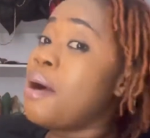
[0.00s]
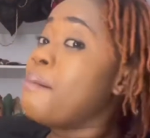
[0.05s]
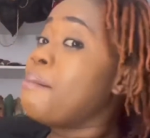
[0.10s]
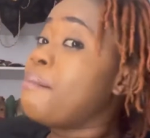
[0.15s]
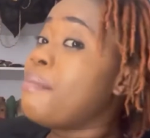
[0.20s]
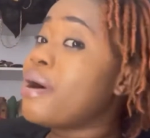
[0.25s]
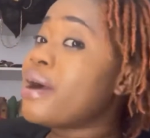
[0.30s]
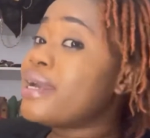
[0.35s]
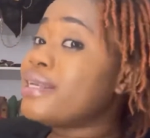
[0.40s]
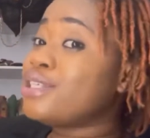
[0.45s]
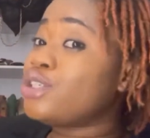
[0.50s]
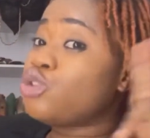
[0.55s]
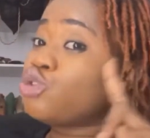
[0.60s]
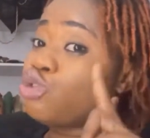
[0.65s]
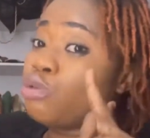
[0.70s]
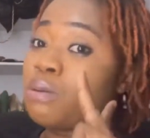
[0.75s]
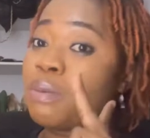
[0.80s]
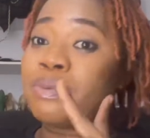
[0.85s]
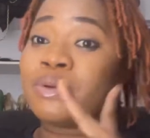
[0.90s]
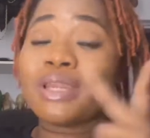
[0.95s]
marriage is
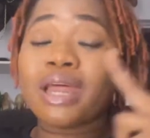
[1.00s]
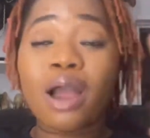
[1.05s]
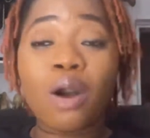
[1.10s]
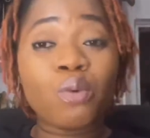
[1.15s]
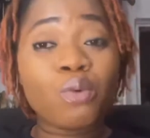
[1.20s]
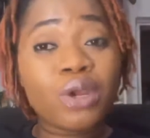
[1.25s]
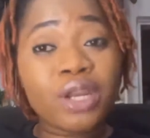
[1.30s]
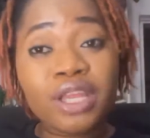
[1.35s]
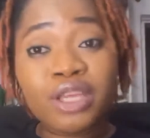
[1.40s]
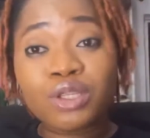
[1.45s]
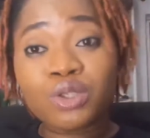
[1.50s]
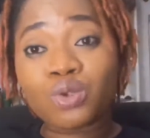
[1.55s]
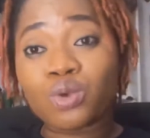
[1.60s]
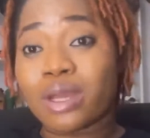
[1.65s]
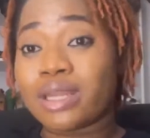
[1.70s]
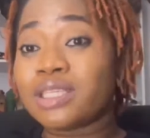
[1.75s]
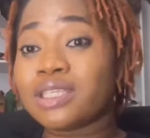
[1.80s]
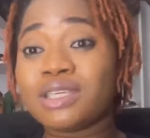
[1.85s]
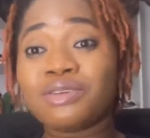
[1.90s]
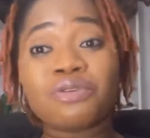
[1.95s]
two people that are willing to,
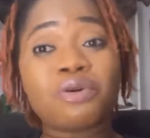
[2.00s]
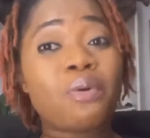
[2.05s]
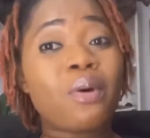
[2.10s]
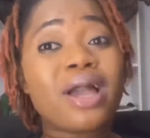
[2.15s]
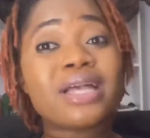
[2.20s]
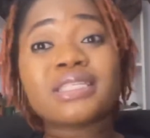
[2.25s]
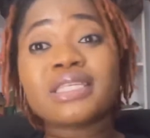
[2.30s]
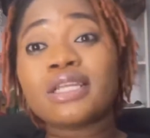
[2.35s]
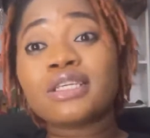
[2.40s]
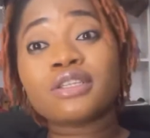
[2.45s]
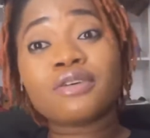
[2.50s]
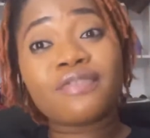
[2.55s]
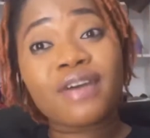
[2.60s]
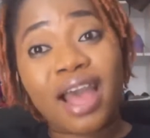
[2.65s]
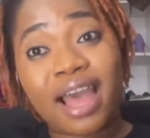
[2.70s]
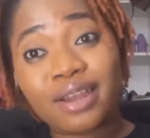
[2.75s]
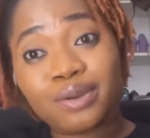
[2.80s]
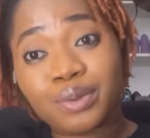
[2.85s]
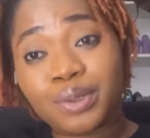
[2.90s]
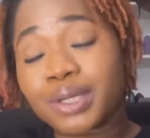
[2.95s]
and it requires a lot of
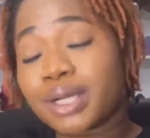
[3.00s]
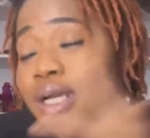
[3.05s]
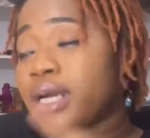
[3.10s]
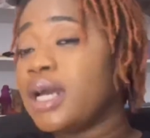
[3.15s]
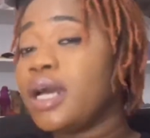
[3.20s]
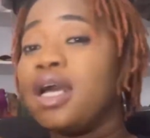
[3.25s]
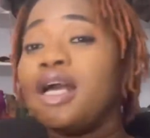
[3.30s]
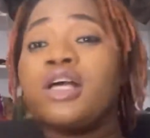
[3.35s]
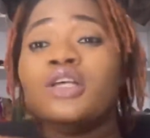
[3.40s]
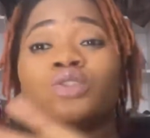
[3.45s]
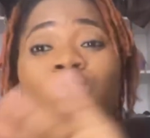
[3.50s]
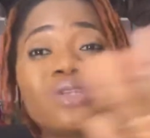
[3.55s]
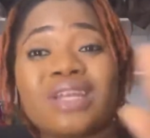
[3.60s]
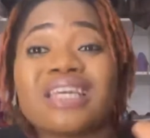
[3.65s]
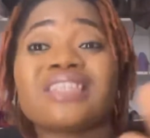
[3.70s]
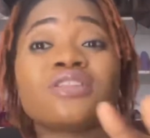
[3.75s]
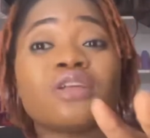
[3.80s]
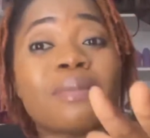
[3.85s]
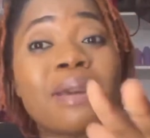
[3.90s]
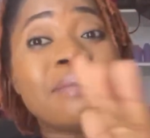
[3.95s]
hard work. So
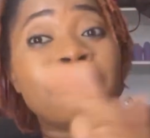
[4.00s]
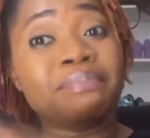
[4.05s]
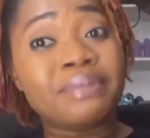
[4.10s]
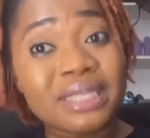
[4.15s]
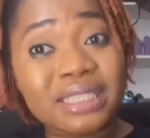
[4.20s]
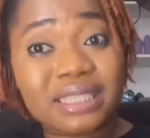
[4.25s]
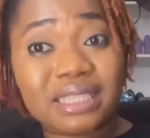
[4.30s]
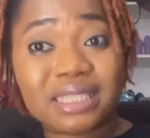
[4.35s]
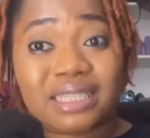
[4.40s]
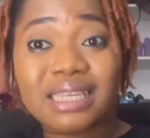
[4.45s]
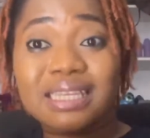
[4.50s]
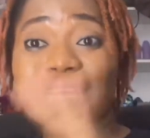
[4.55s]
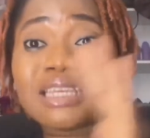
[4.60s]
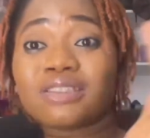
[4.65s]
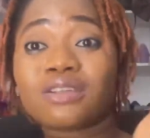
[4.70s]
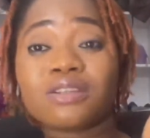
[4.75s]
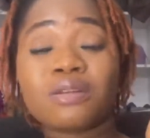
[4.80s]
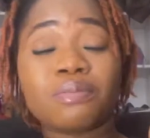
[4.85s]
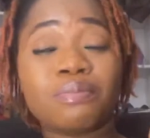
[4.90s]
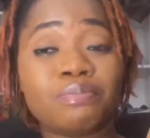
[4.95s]
that's not my business, and that's
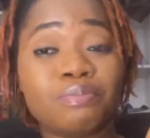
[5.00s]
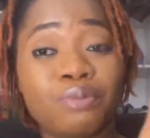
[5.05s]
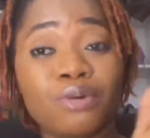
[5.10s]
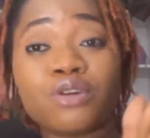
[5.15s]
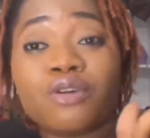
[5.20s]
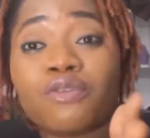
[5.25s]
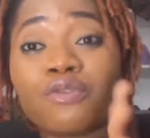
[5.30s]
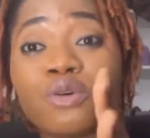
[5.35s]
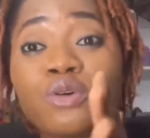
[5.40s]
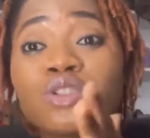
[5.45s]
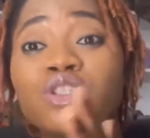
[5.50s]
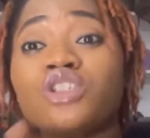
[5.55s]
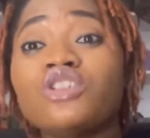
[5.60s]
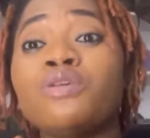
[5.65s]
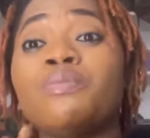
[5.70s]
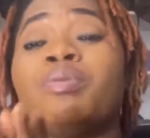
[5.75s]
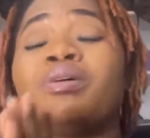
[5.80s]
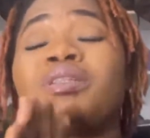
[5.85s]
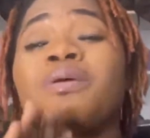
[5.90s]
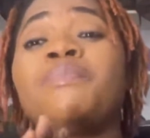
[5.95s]
not the bone of
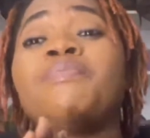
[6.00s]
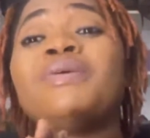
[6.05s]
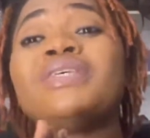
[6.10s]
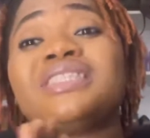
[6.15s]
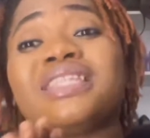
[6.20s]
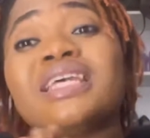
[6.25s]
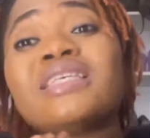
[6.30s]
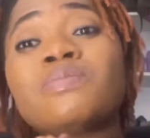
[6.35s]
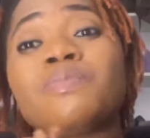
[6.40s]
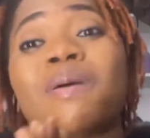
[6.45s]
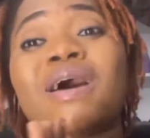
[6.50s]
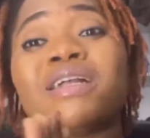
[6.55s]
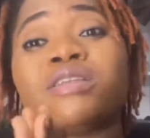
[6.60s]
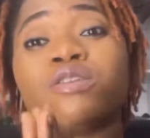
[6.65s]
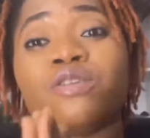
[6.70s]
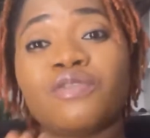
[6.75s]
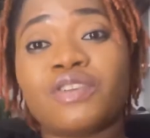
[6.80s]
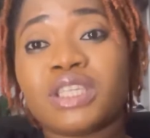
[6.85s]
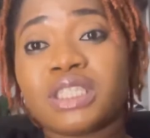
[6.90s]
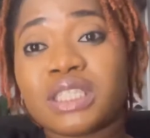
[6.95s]
contention. But the business part
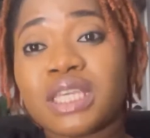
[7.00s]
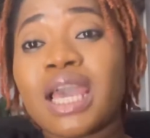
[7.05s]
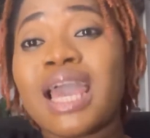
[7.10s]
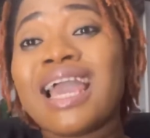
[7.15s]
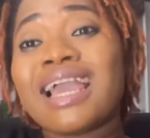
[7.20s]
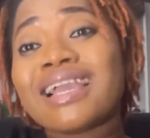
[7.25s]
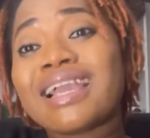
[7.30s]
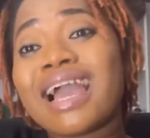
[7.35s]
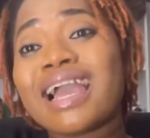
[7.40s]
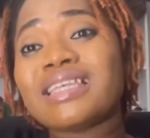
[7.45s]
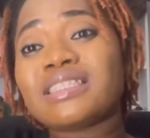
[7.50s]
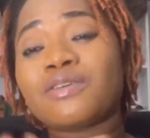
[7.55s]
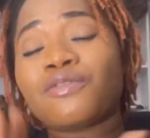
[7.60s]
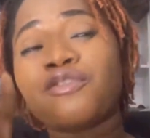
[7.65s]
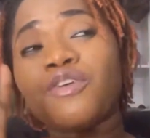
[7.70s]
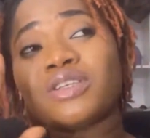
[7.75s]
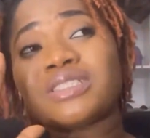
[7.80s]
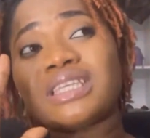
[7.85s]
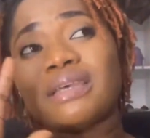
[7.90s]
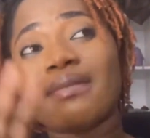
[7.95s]
of it, guys, the
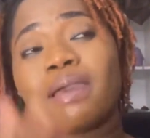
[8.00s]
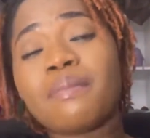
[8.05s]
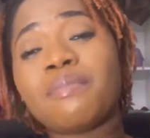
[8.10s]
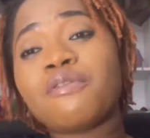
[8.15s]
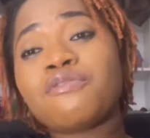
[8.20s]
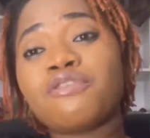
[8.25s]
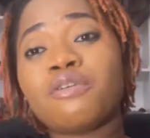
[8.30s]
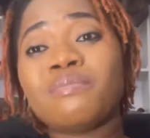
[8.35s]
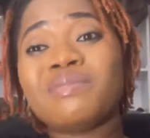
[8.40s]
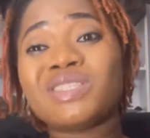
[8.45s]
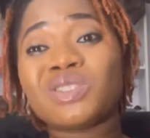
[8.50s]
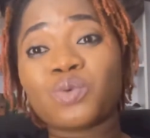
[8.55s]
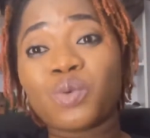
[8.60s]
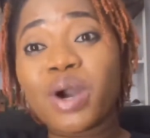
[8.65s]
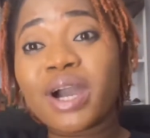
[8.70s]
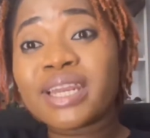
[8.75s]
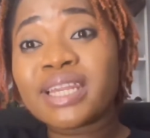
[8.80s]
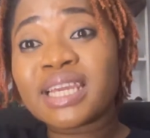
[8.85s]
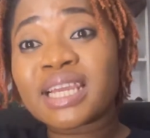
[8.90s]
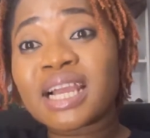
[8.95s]
first time I bought from Miss
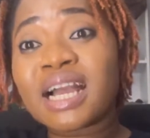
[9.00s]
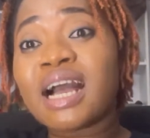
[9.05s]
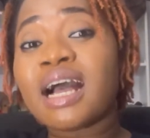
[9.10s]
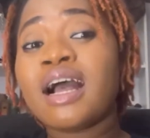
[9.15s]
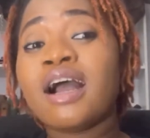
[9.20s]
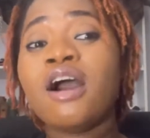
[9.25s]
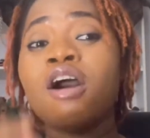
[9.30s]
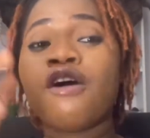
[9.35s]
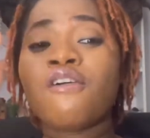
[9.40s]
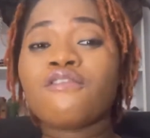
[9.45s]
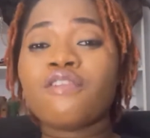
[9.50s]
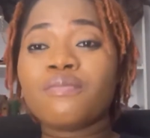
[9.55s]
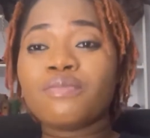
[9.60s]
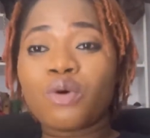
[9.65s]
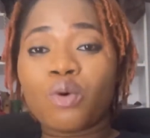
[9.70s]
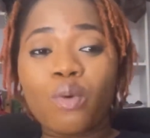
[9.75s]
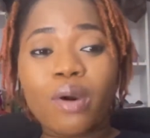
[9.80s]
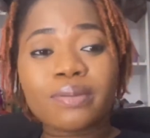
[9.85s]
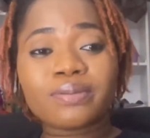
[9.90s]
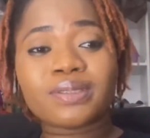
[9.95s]
Wanika from the
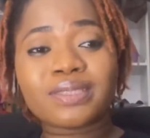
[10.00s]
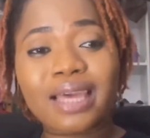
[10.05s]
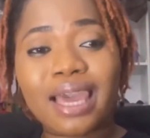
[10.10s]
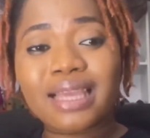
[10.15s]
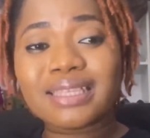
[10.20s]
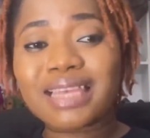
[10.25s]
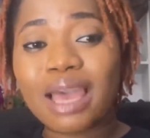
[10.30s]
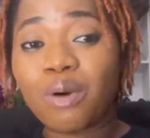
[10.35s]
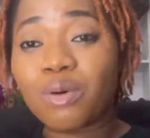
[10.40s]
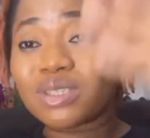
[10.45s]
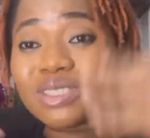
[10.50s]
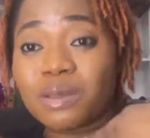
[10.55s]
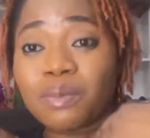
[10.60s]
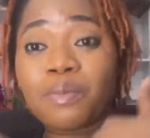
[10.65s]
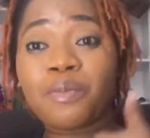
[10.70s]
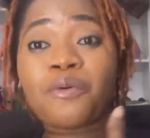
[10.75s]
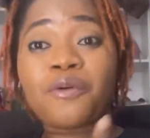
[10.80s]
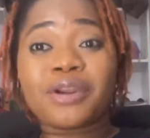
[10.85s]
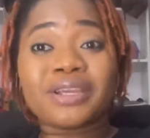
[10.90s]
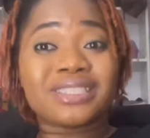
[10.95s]
website, I was
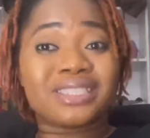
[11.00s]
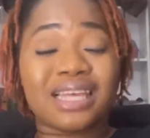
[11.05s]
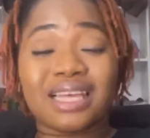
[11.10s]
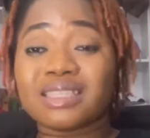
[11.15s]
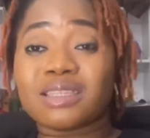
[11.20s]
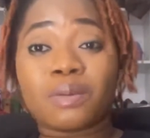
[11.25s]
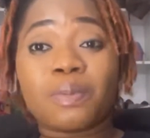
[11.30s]
impressed as a